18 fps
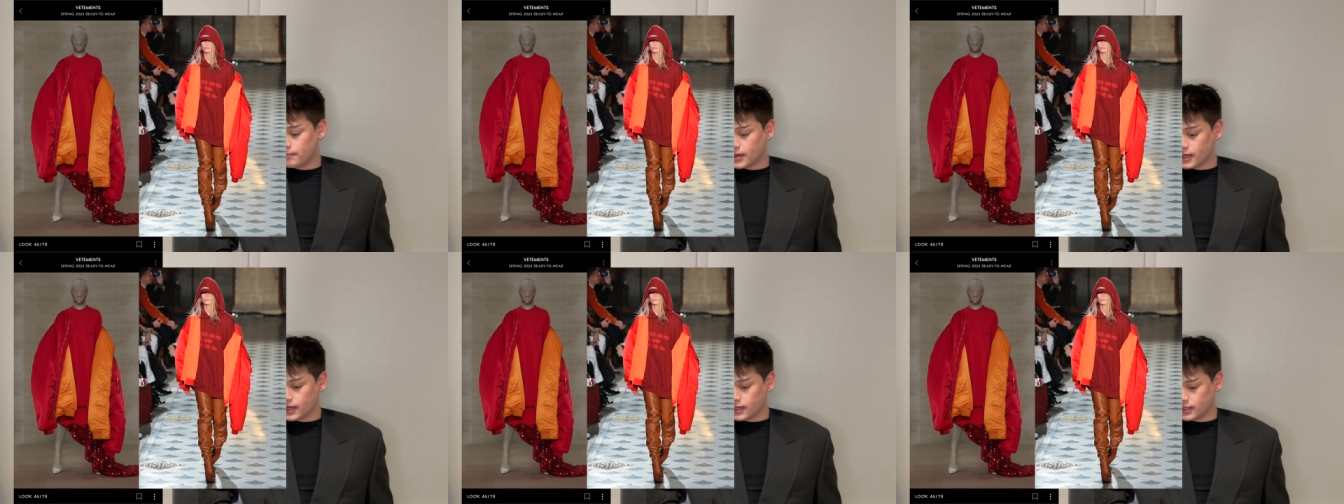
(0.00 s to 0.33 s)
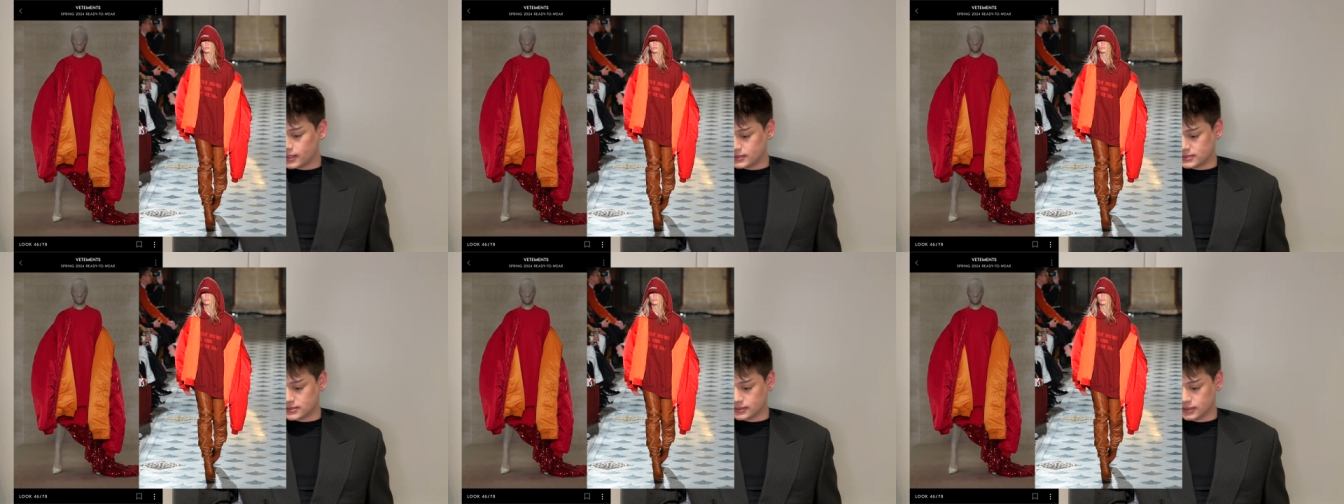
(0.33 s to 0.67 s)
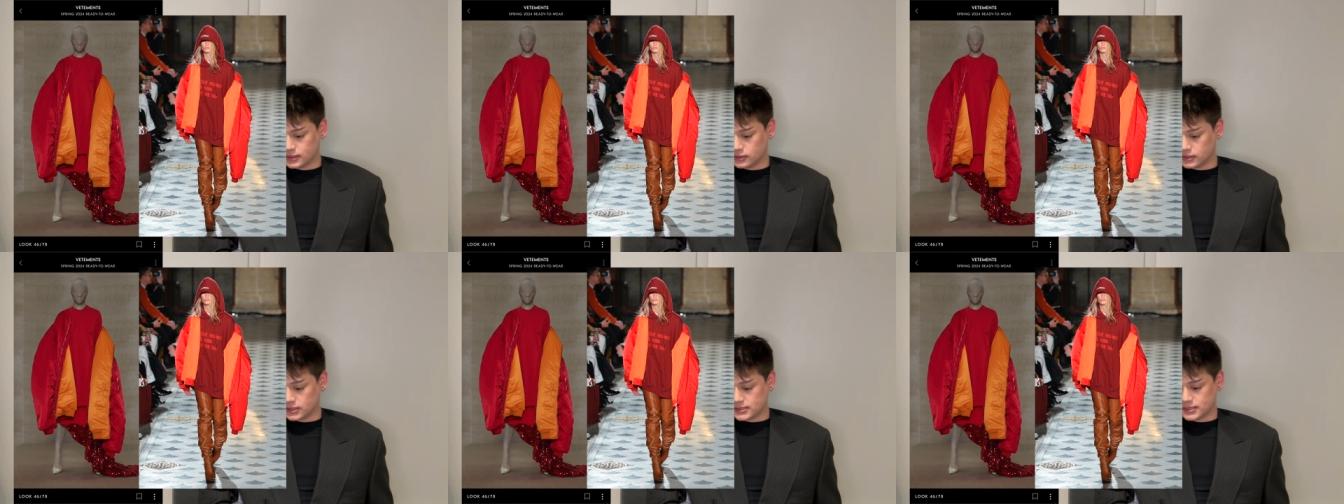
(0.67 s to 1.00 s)
But it's
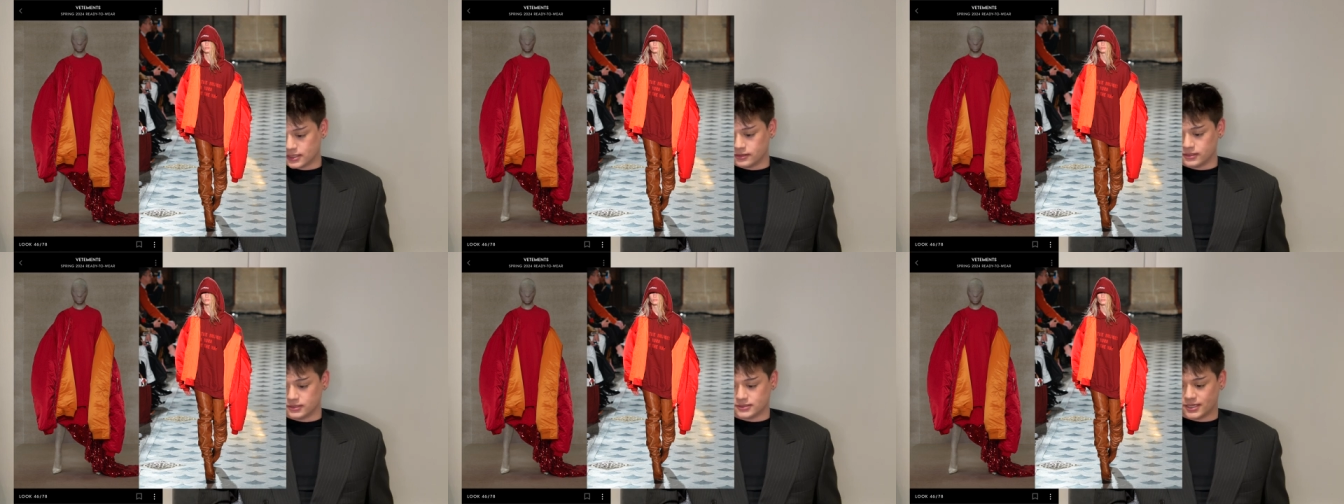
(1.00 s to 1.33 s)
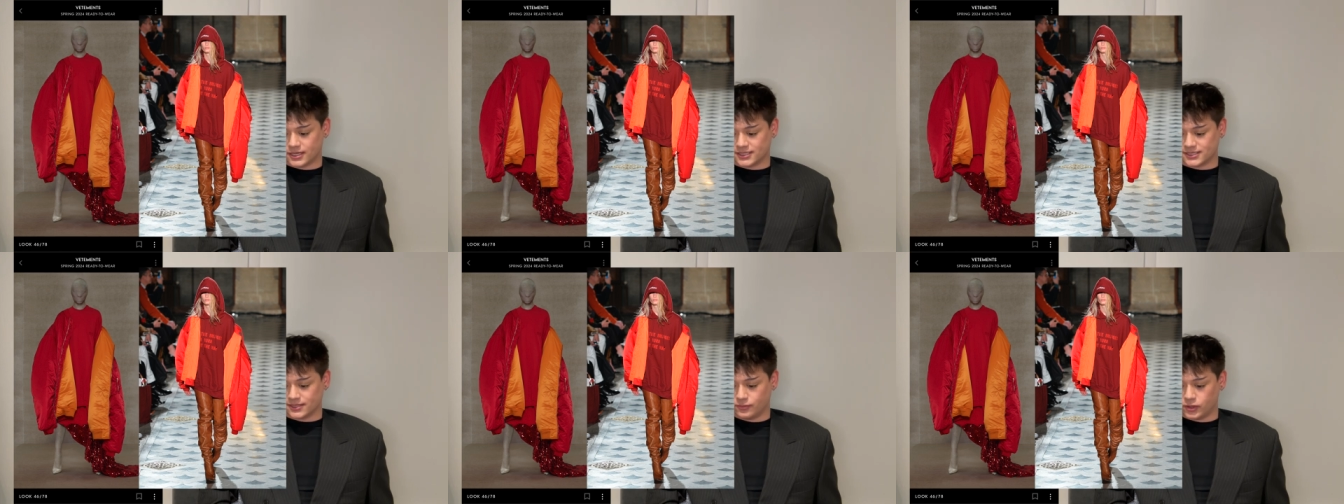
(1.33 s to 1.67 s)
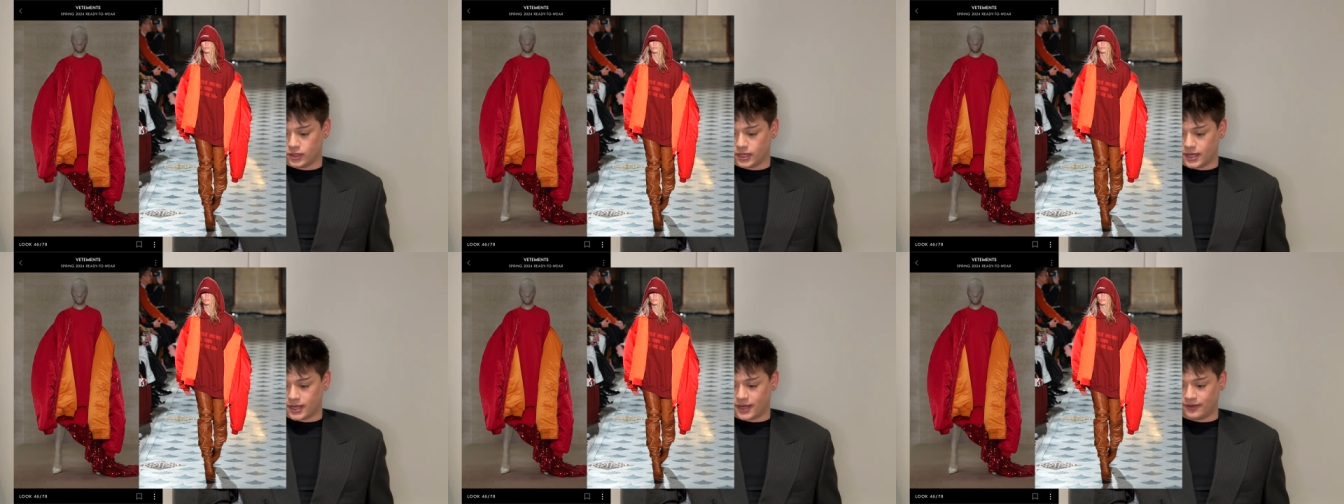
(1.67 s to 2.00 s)
literally styled the exact same
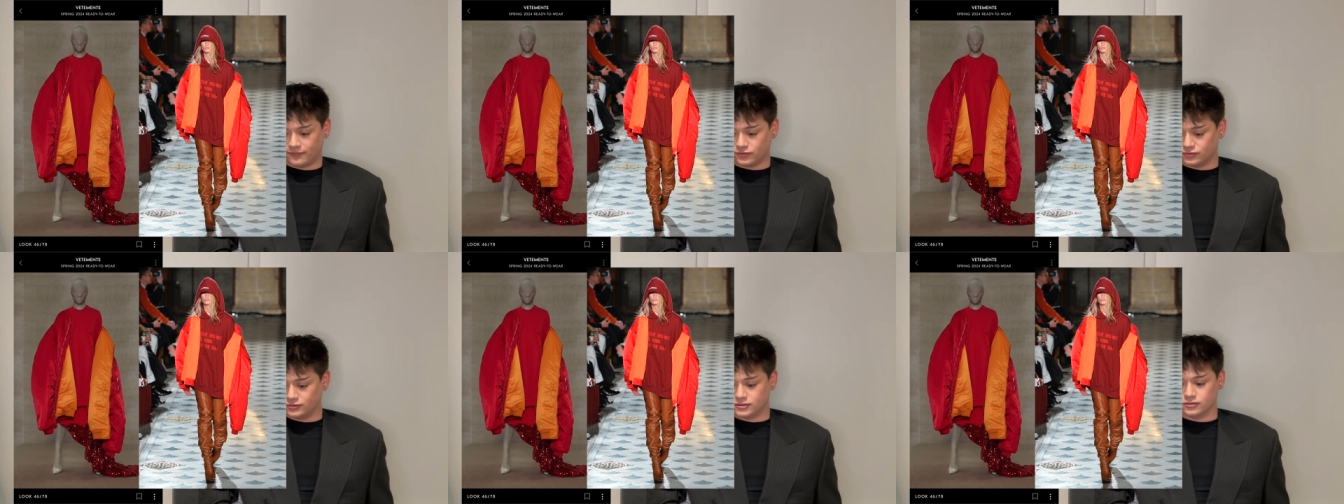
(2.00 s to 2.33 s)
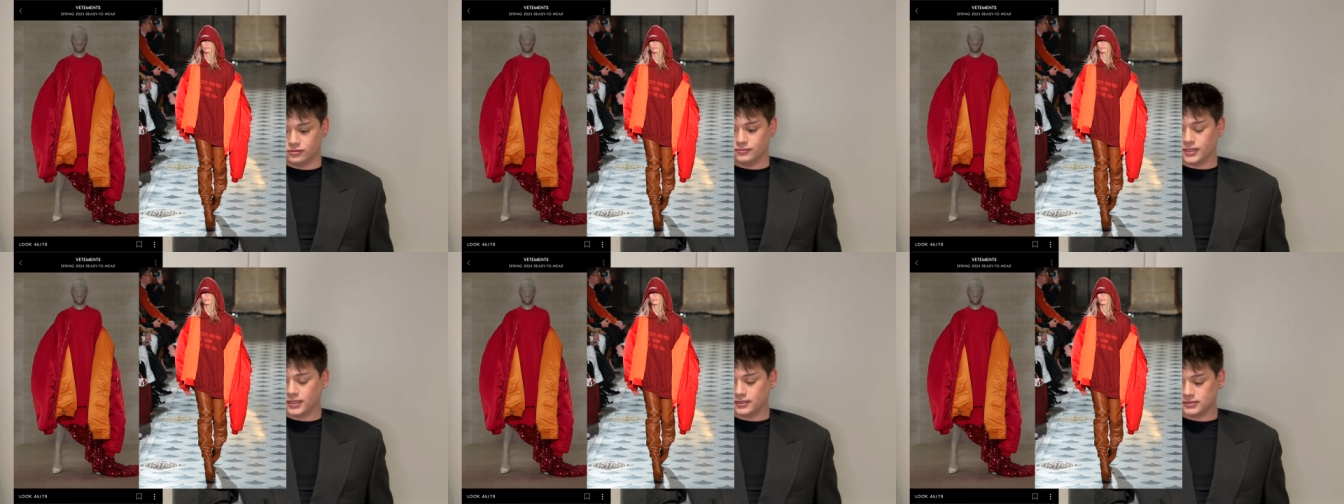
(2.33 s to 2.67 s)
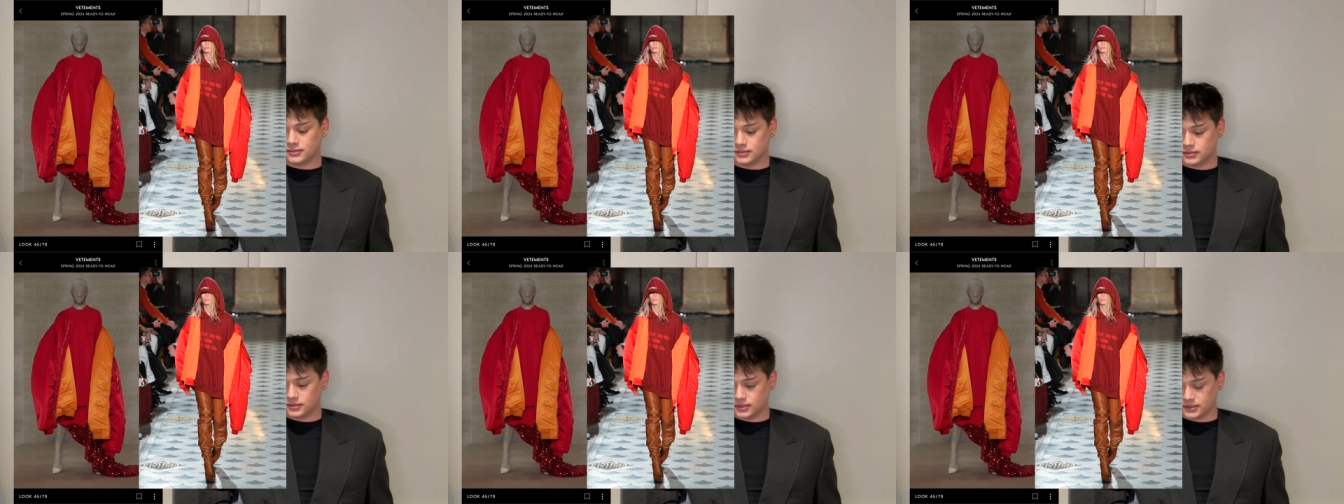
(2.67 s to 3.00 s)
way. I have to assume that it's
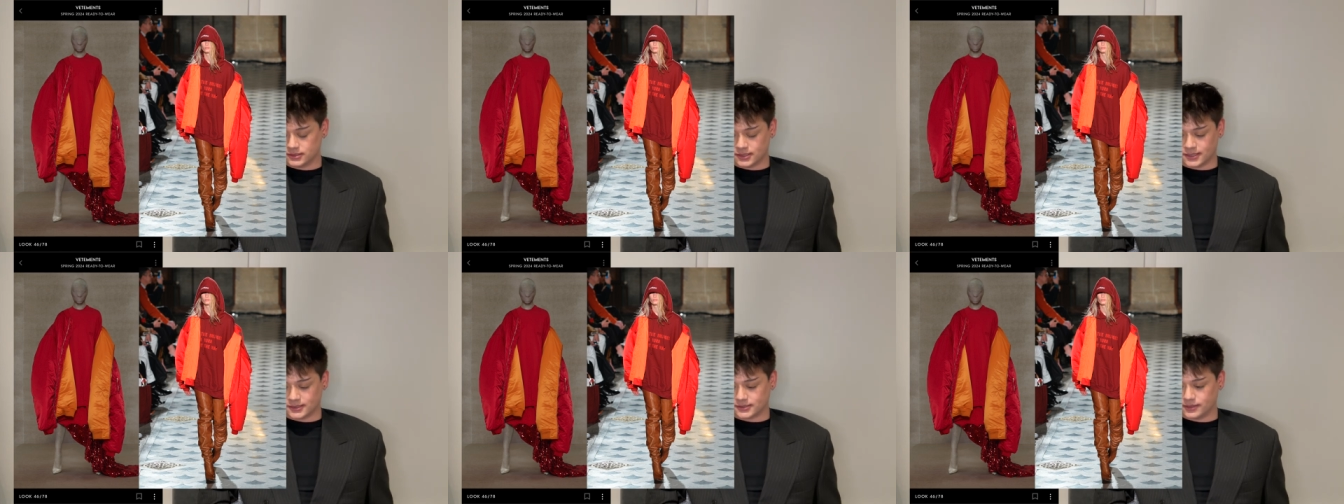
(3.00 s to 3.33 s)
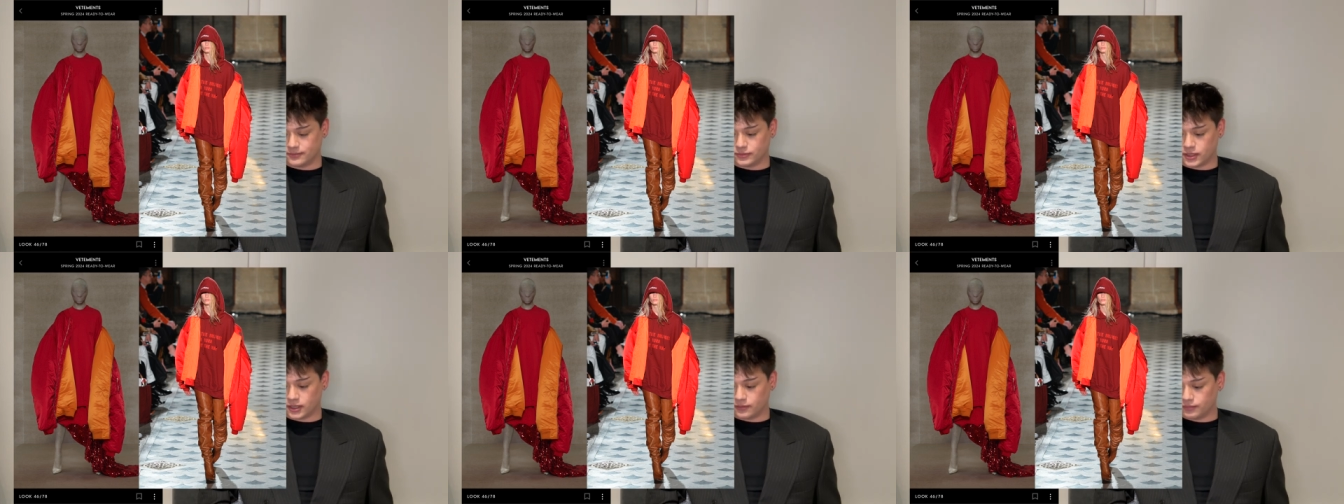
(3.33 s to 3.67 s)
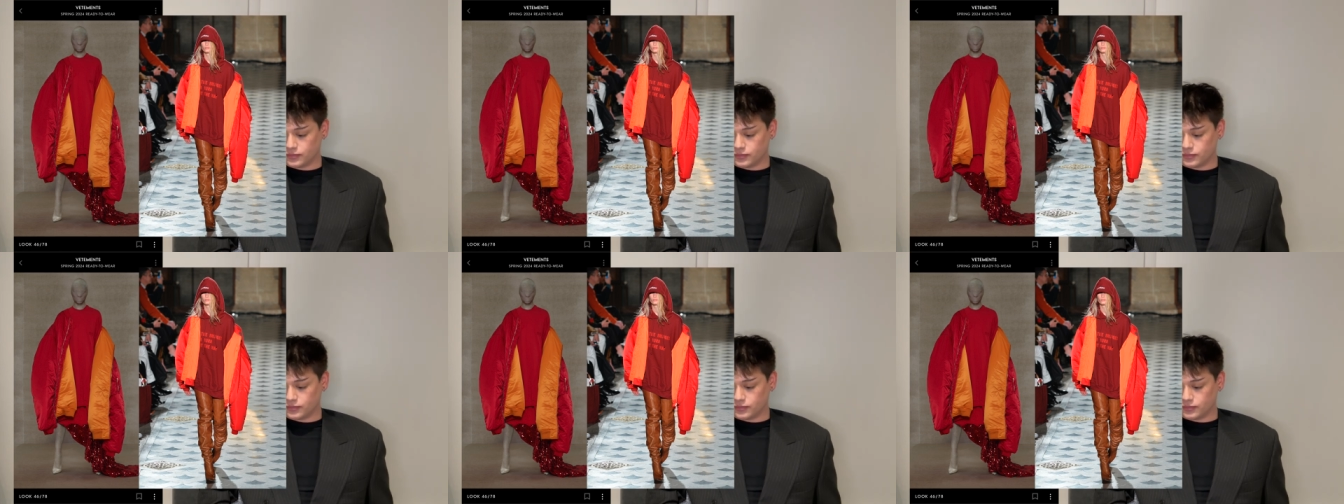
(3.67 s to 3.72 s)
the exact same thing.